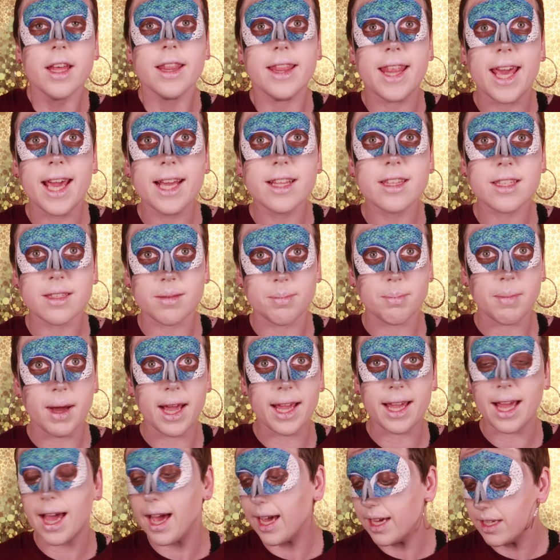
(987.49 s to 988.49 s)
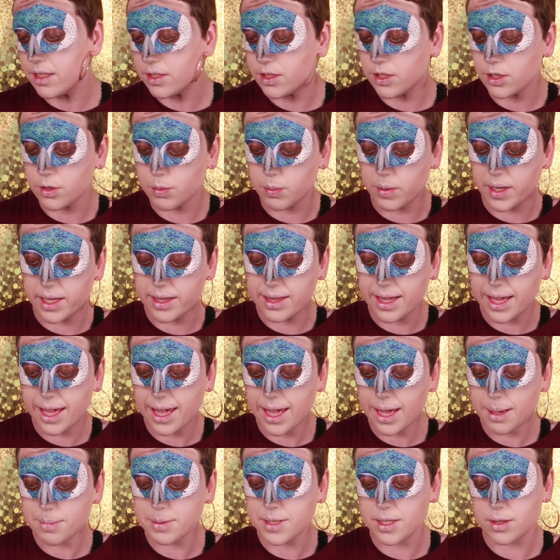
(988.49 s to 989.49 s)
That's, my eyes just went
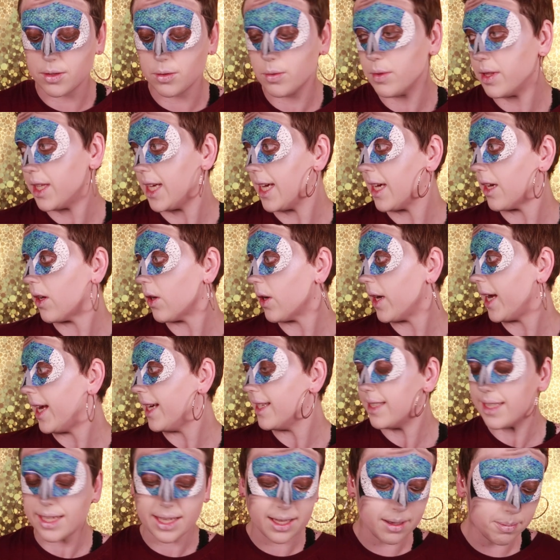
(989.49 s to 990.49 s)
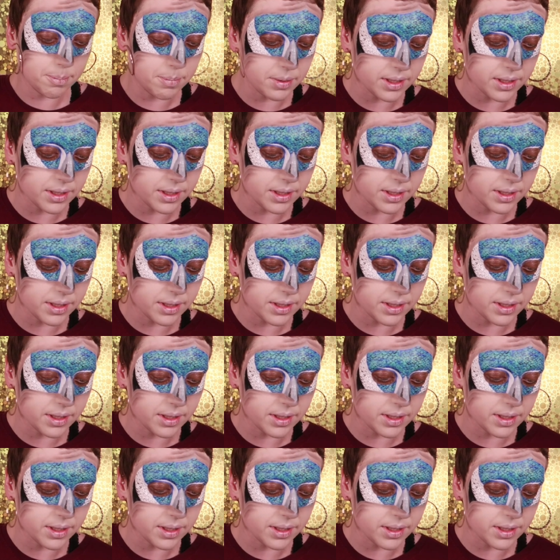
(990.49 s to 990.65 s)
absolutely crazy.